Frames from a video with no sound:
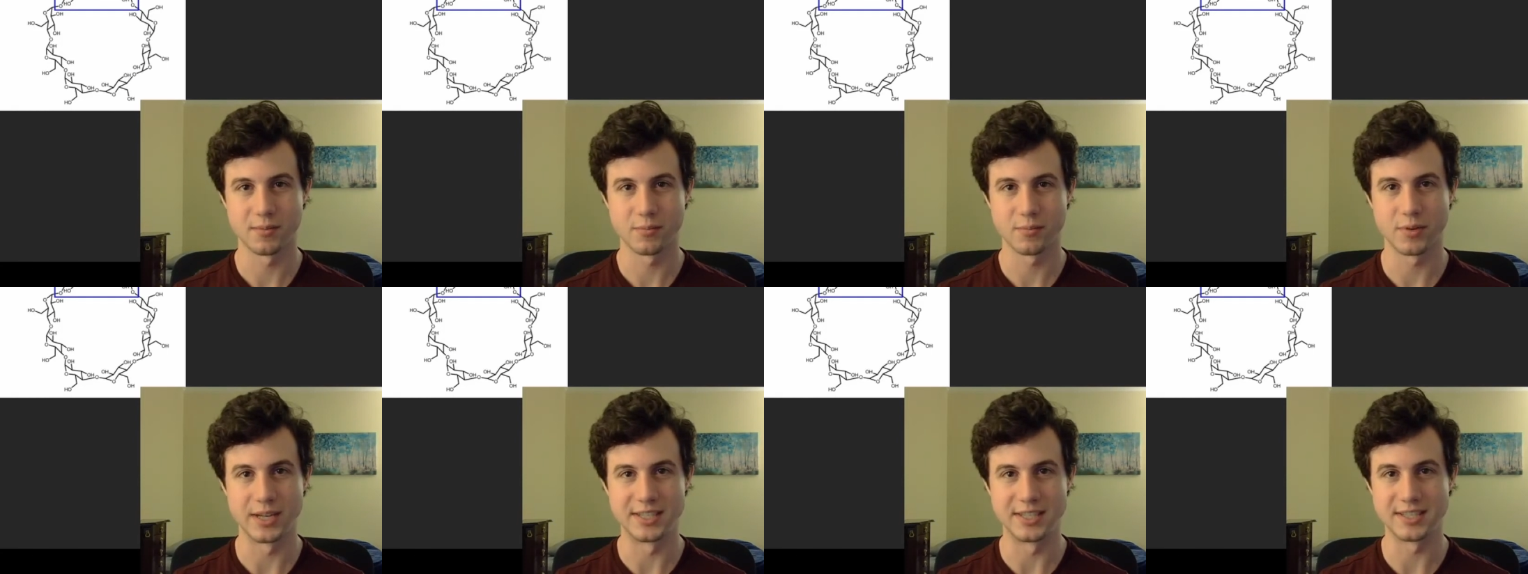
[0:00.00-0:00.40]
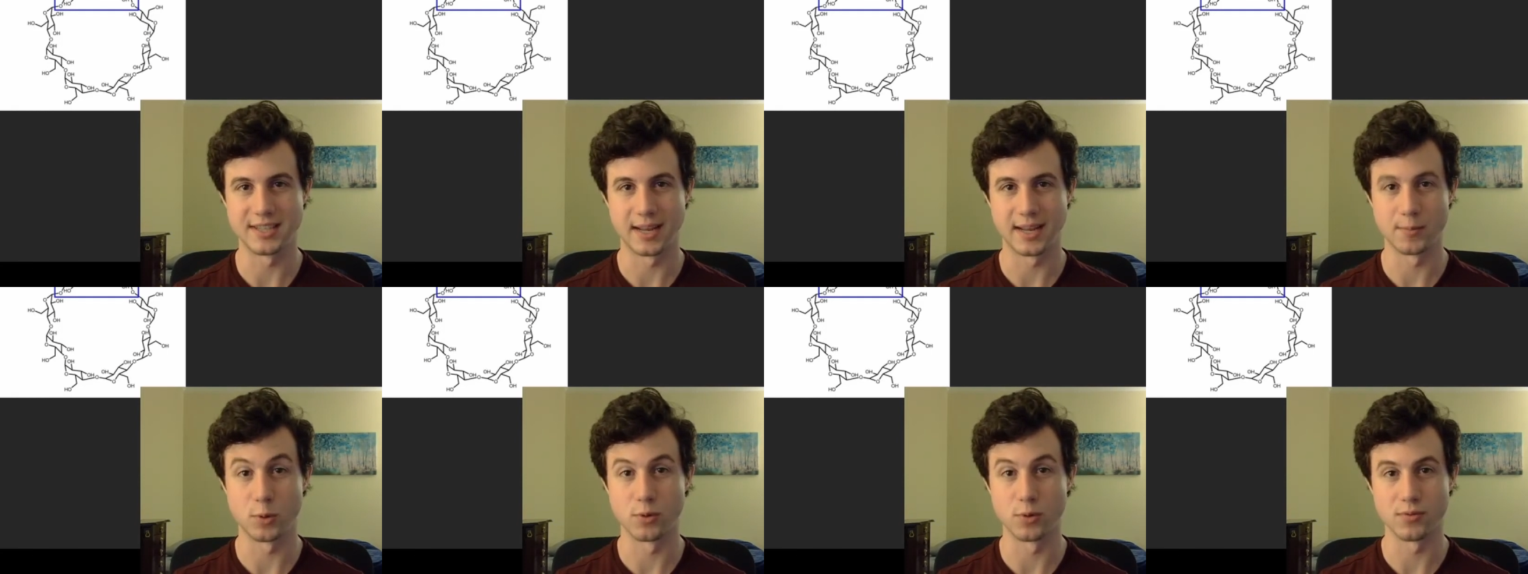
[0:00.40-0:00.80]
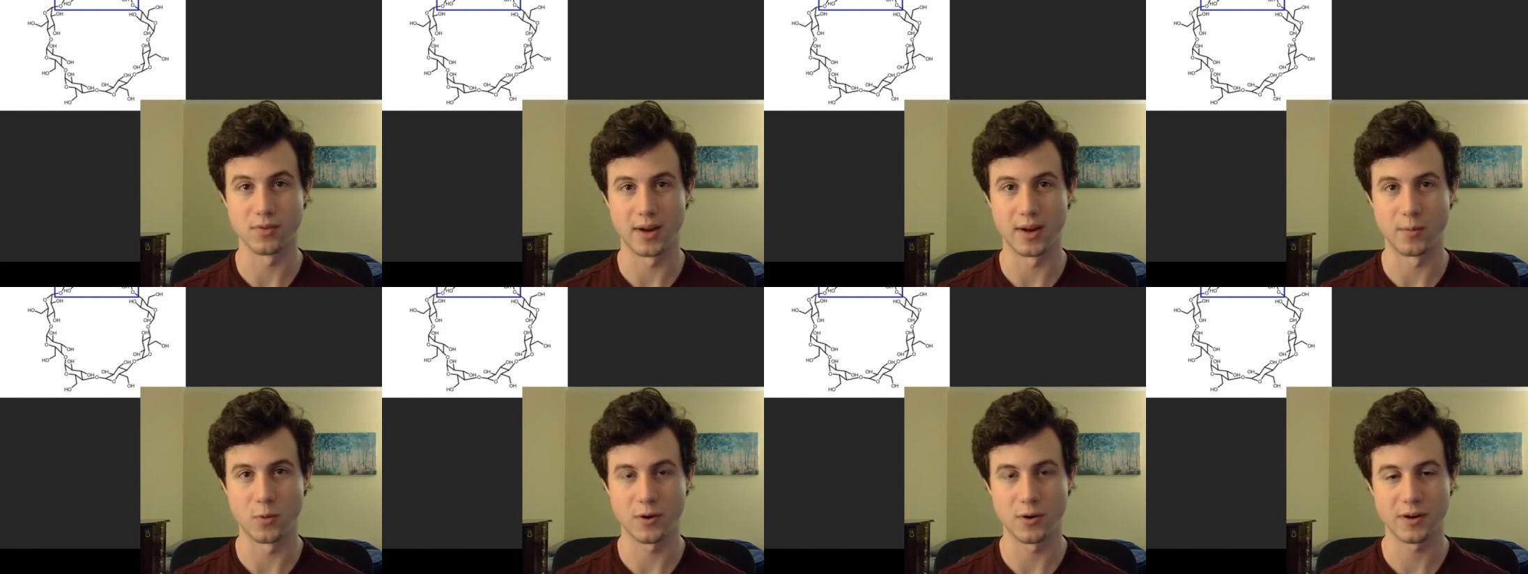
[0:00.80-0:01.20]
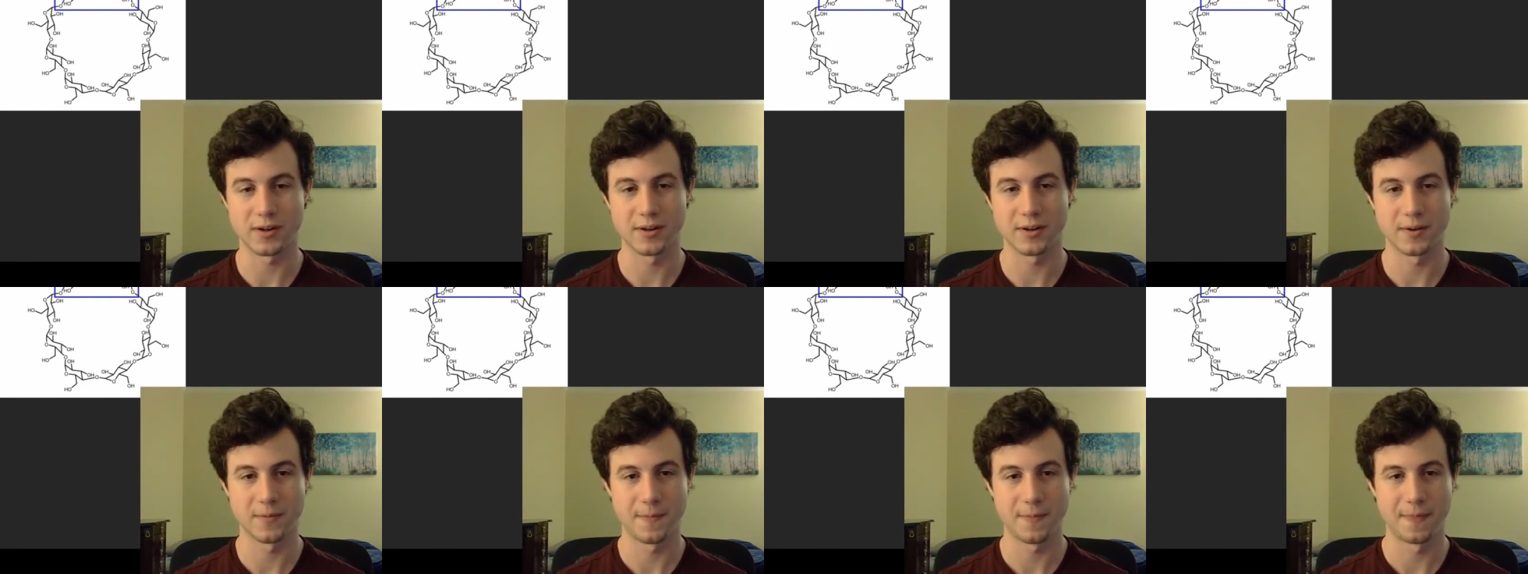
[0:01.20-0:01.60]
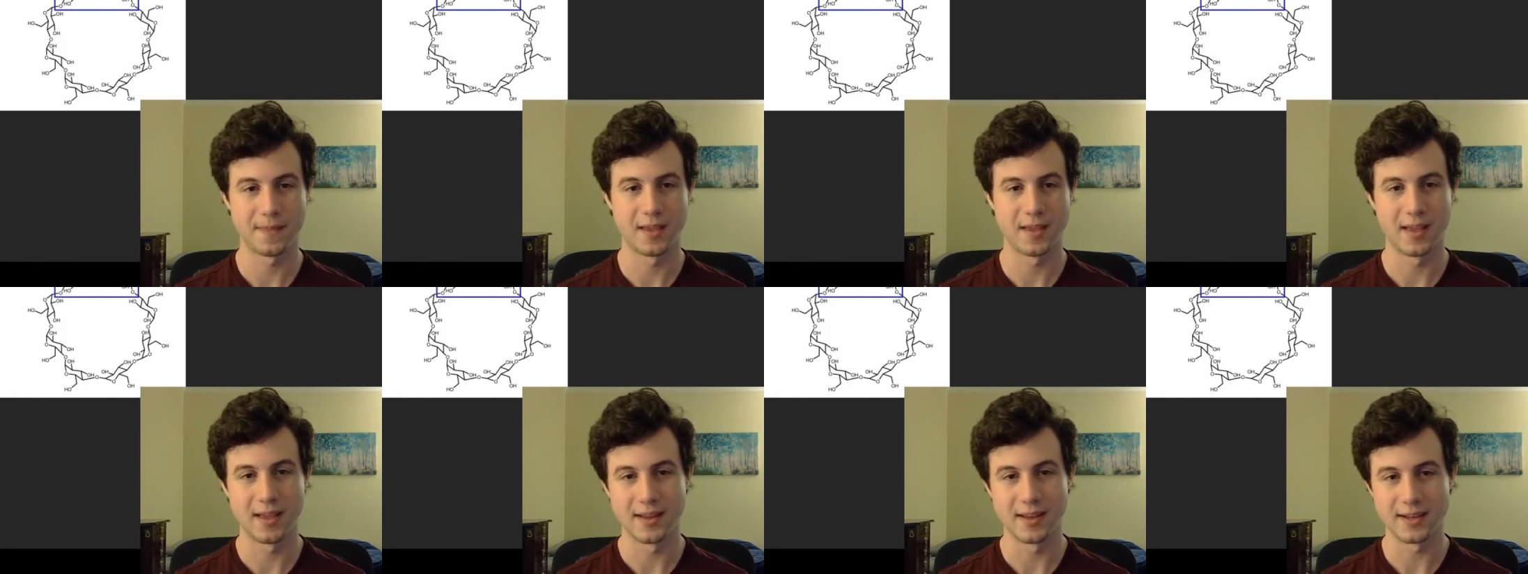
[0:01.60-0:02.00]
pretty stable framework.
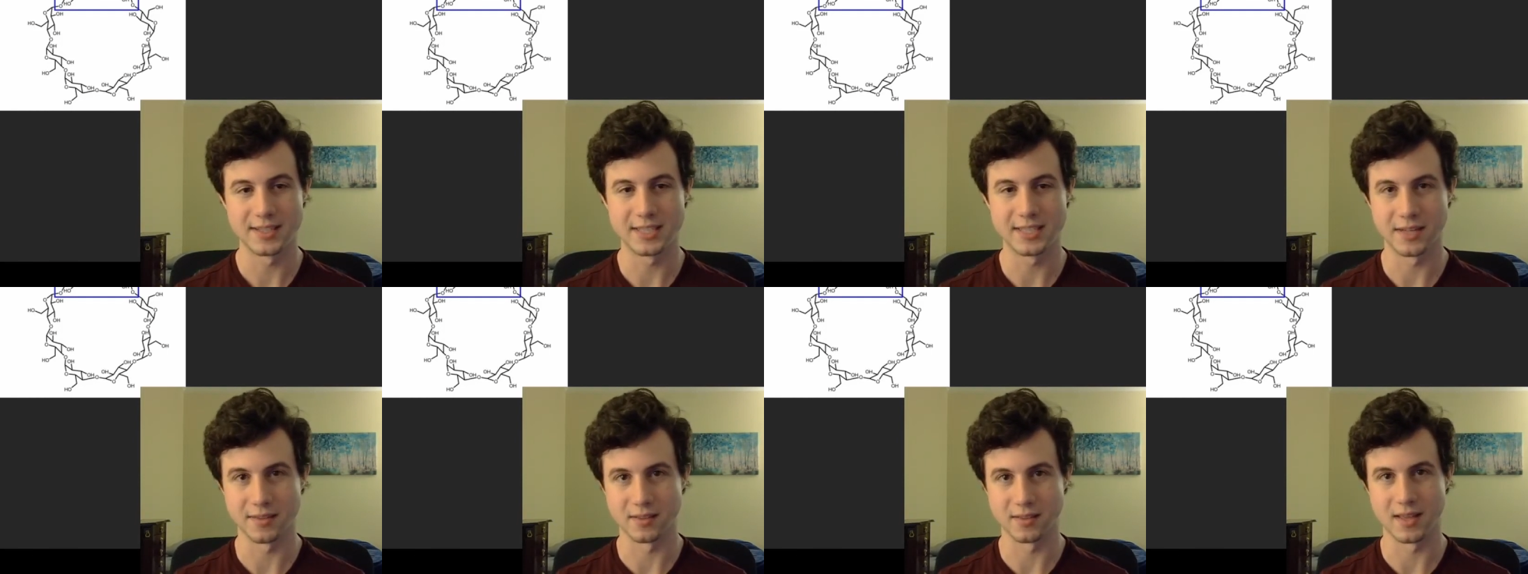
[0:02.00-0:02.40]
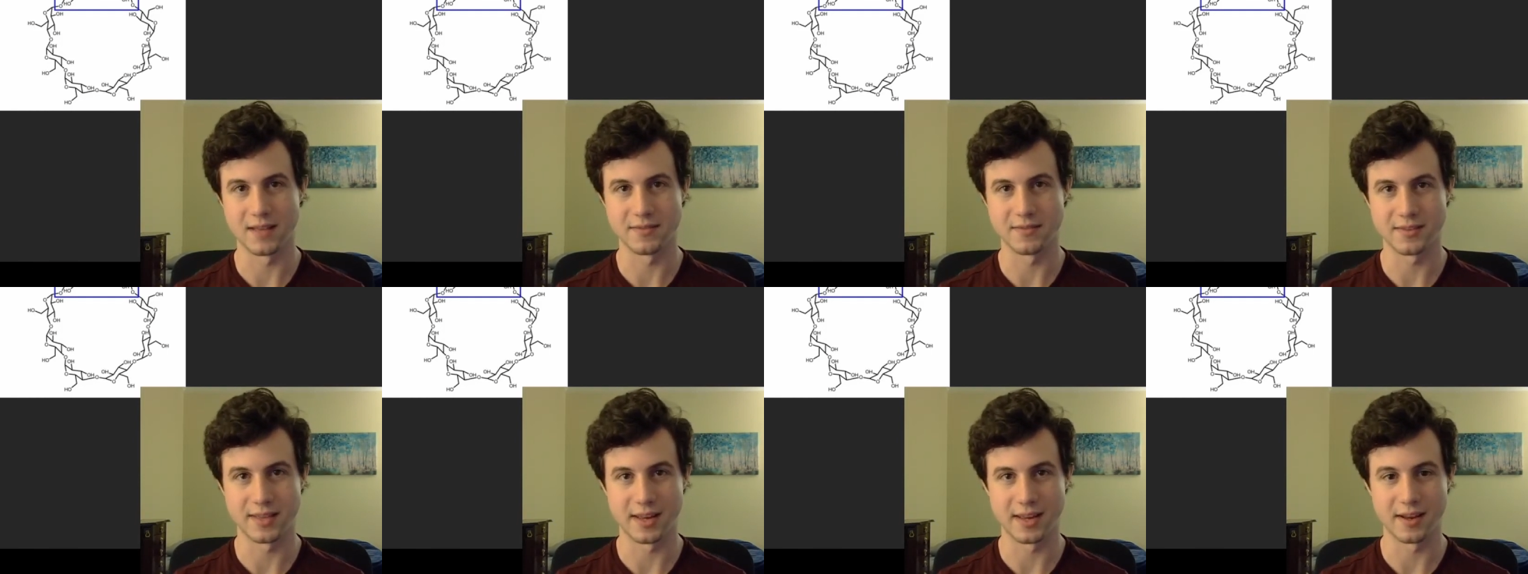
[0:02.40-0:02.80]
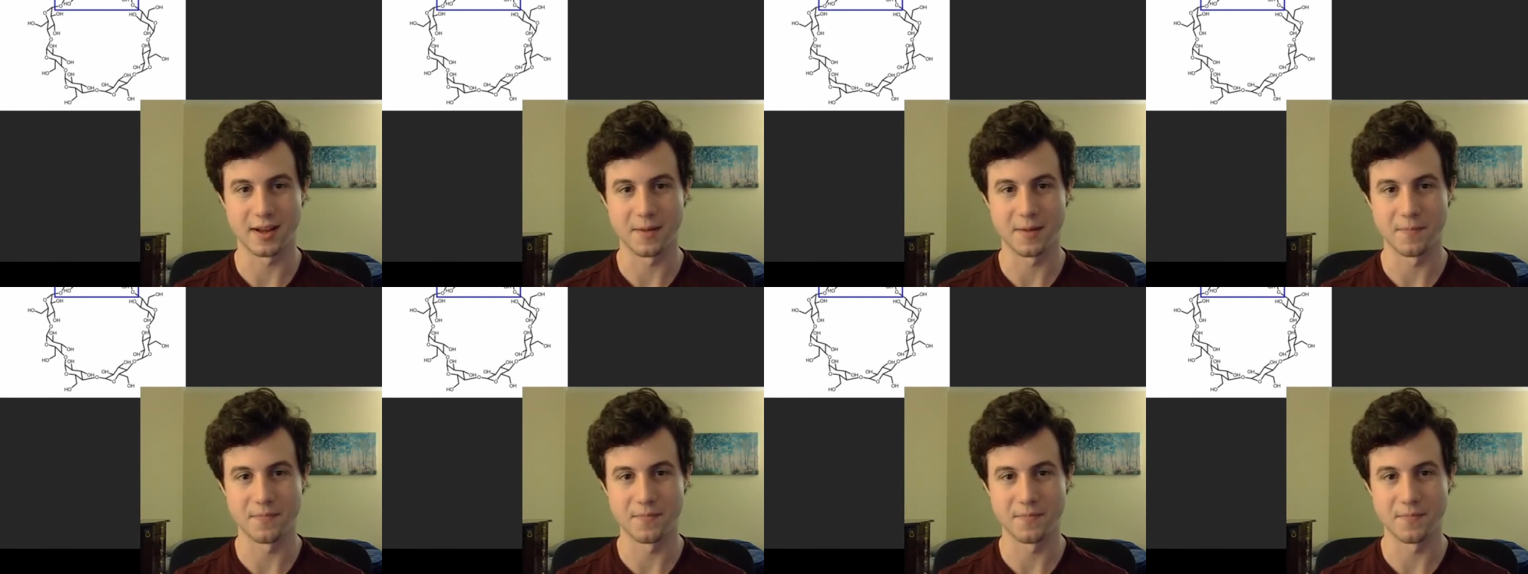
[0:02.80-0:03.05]
You see on the left that